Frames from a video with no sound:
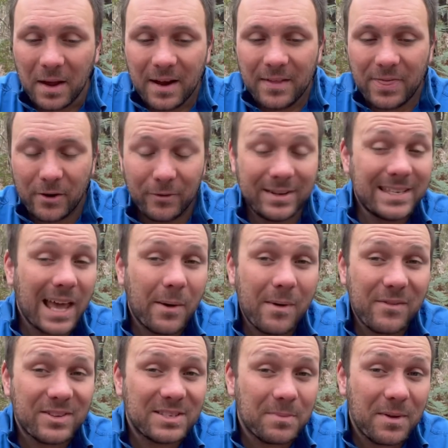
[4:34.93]
There is,
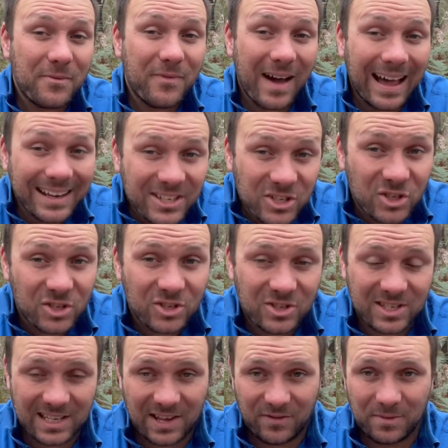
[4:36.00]
however, some advantages
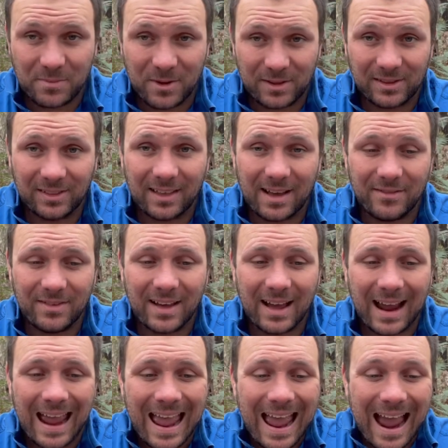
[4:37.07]
to giving birth to live
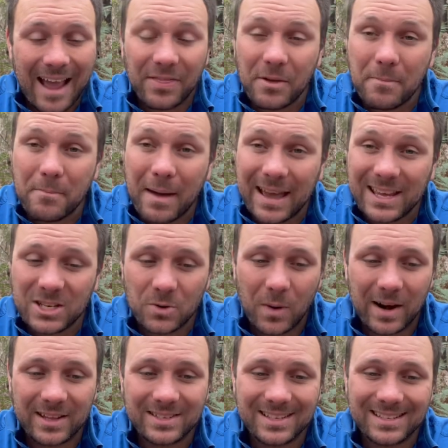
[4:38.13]
young, and the major
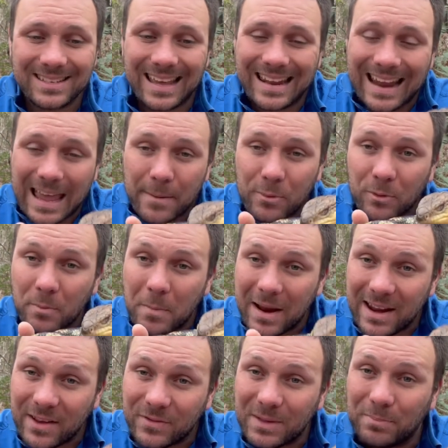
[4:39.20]
one is it's enabled
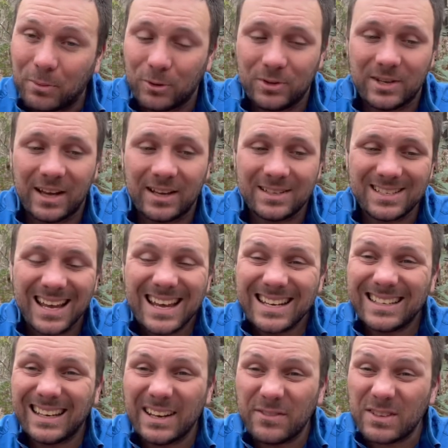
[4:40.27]
many of the blue tongues
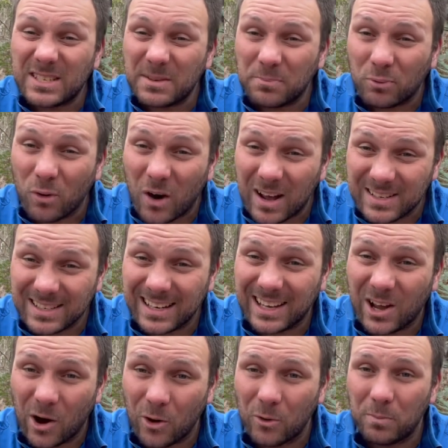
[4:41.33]
to live in surprisingly
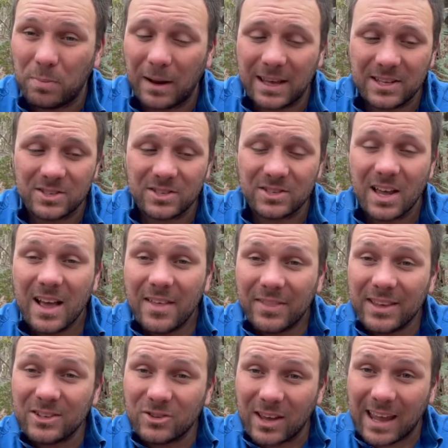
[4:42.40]
cold places.
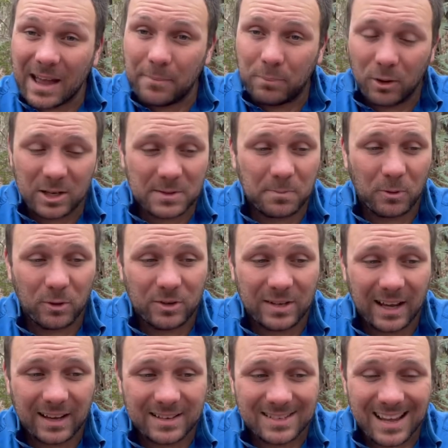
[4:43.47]
Things like our blotched blue
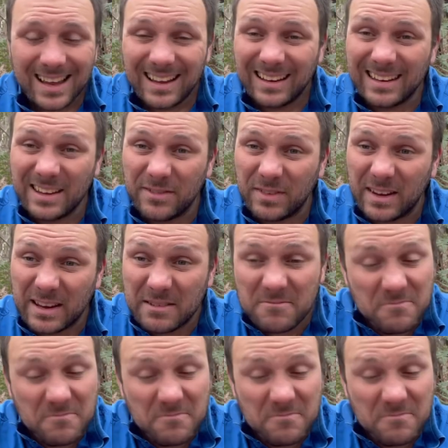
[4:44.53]
tongues live in